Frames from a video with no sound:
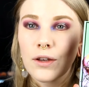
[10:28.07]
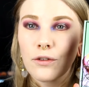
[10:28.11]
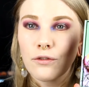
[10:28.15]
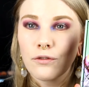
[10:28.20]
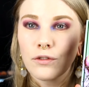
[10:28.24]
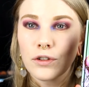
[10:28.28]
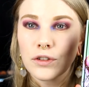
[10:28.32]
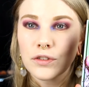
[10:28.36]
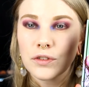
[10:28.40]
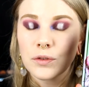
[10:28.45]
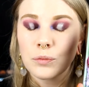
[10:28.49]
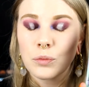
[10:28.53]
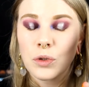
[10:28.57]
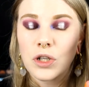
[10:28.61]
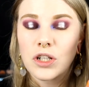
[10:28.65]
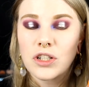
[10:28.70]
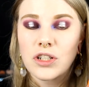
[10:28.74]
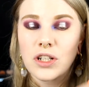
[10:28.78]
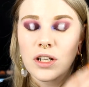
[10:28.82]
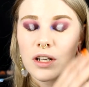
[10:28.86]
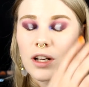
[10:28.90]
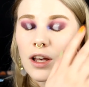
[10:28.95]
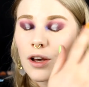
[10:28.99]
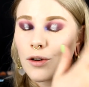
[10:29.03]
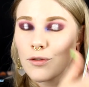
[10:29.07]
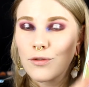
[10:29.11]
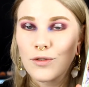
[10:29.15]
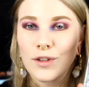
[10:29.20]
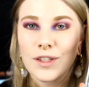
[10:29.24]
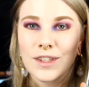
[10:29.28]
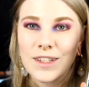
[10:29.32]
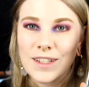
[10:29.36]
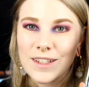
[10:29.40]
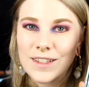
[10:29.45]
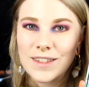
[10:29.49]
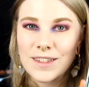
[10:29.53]
first impression of
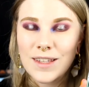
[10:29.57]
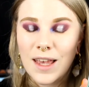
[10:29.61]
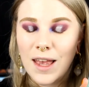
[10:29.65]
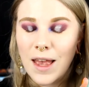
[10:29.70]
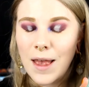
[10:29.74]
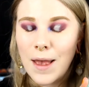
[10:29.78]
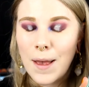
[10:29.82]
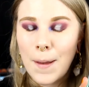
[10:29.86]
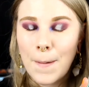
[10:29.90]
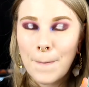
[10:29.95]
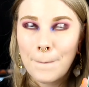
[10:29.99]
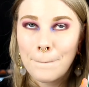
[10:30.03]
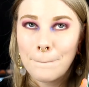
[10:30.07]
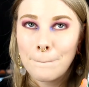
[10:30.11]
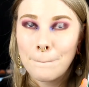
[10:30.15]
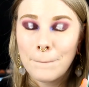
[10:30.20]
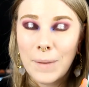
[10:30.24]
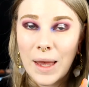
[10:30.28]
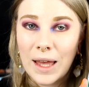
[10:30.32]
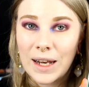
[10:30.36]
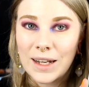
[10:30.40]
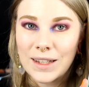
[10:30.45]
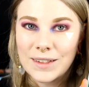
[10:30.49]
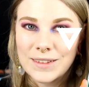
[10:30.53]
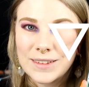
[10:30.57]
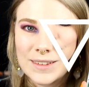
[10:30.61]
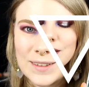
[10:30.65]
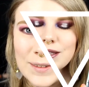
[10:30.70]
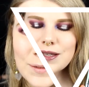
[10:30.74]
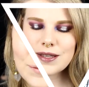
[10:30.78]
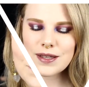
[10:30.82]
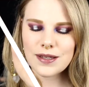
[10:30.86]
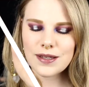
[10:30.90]
this palette.